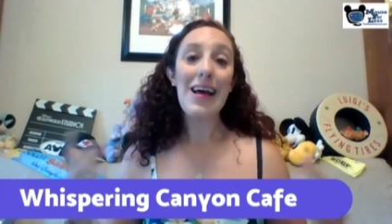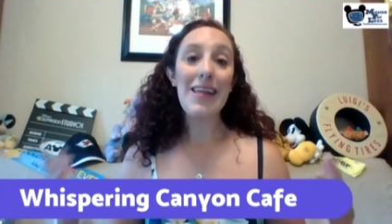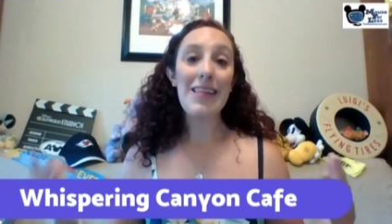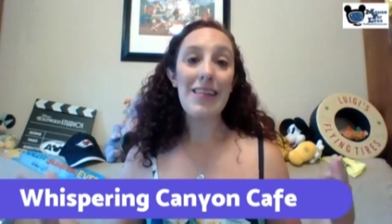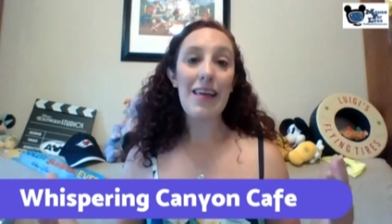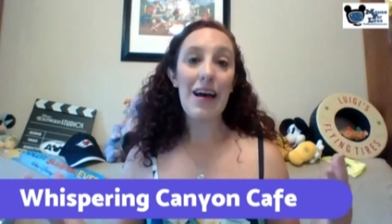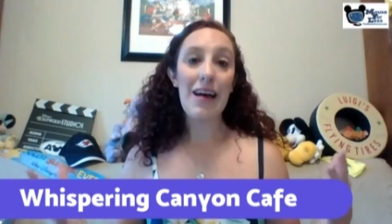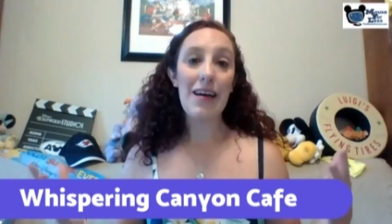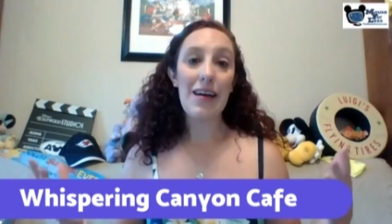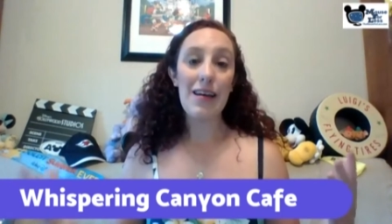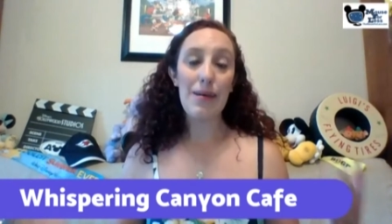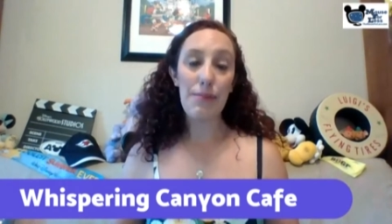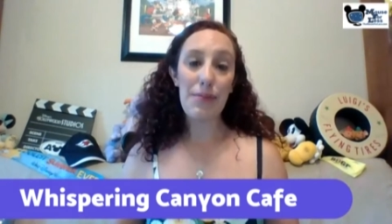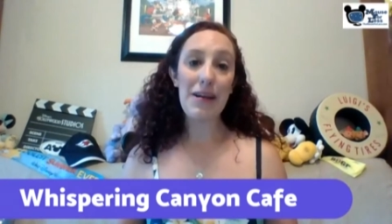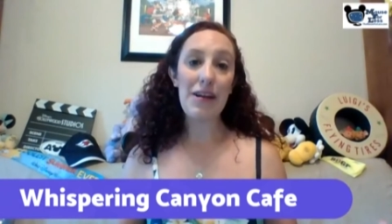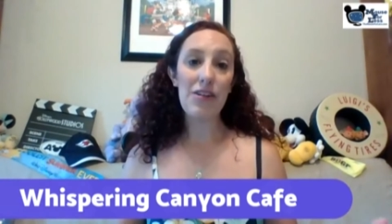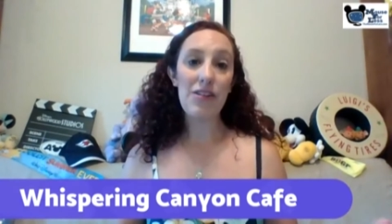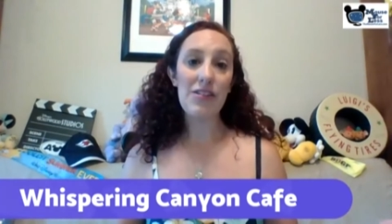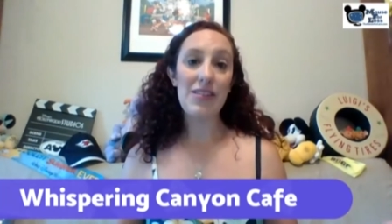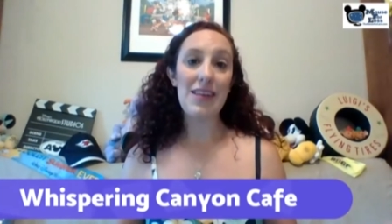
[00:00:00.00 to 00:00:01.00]
It
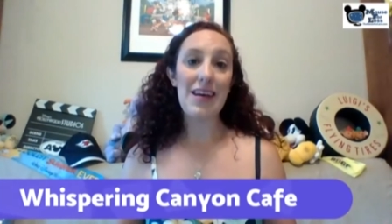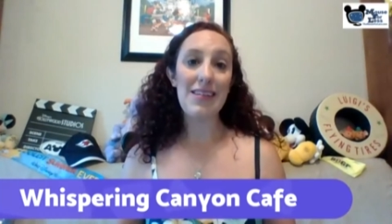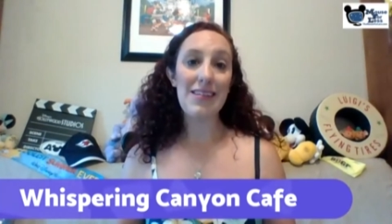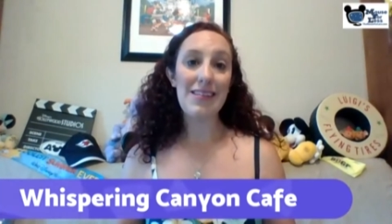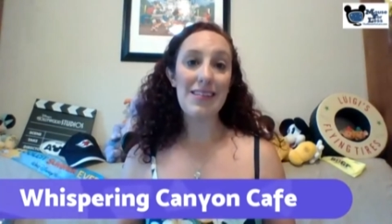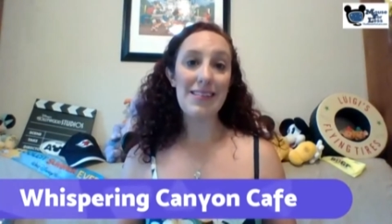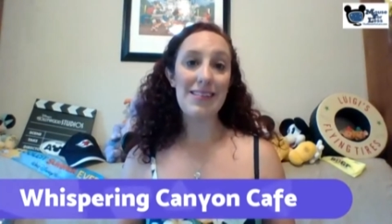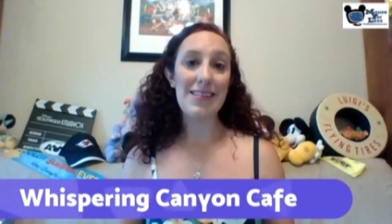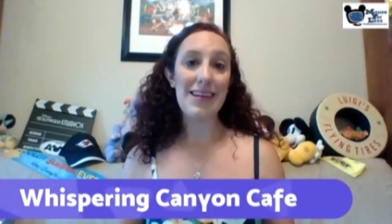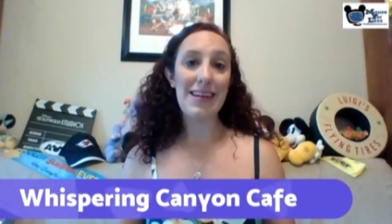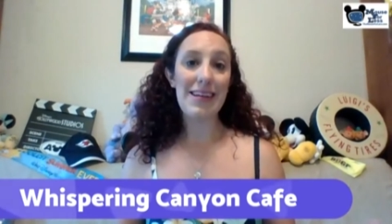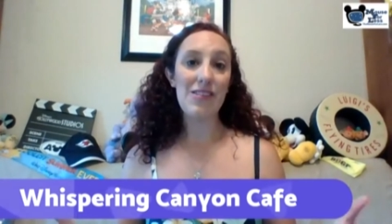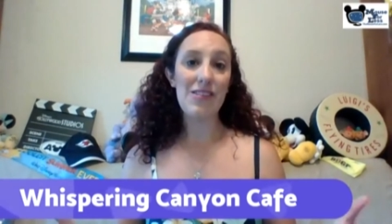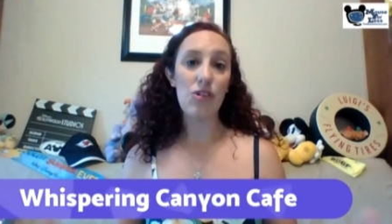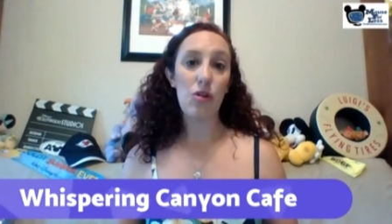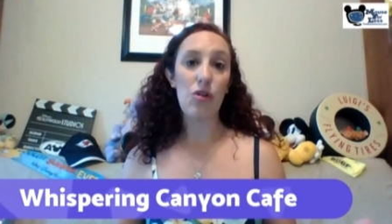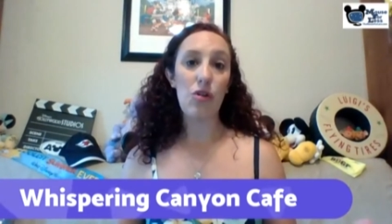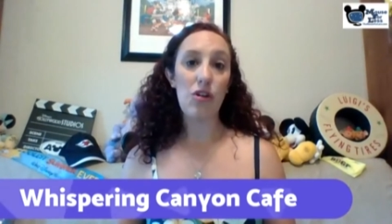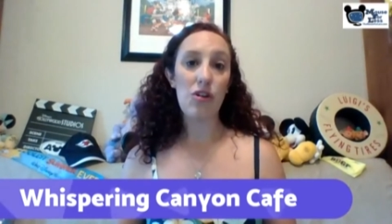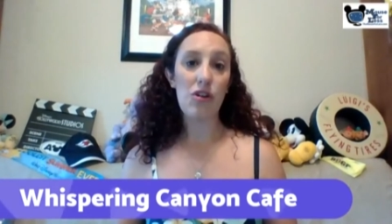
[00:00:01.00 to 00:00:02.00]
appears that Disney
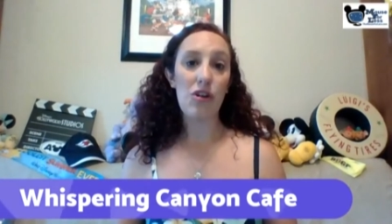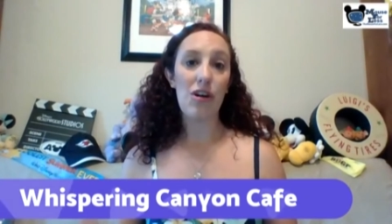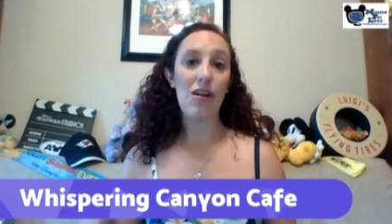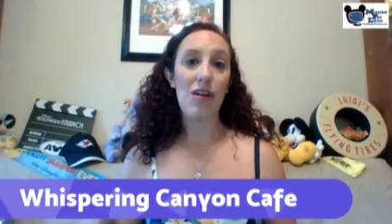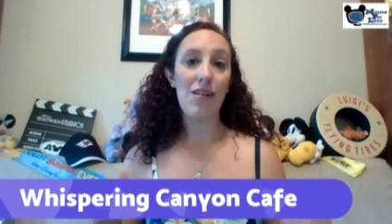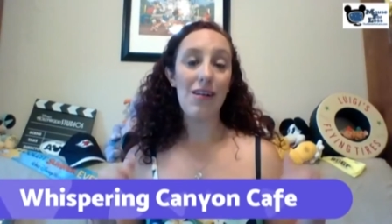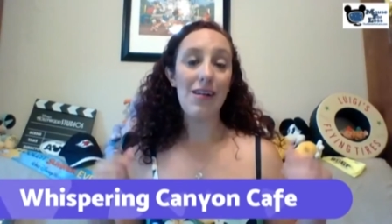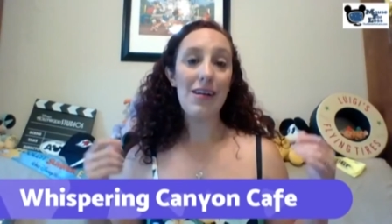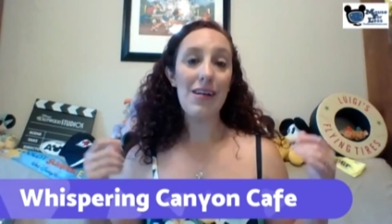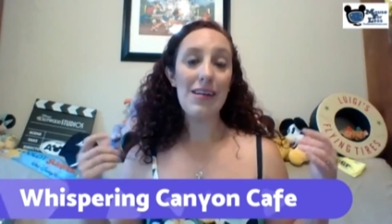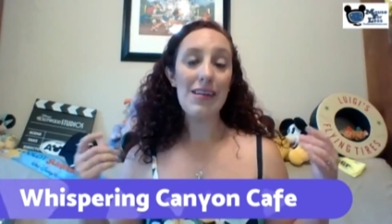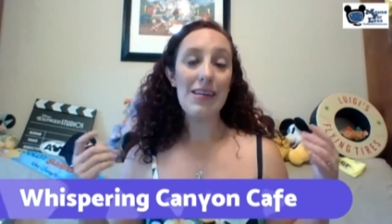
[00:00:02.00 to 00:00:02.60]
is no longer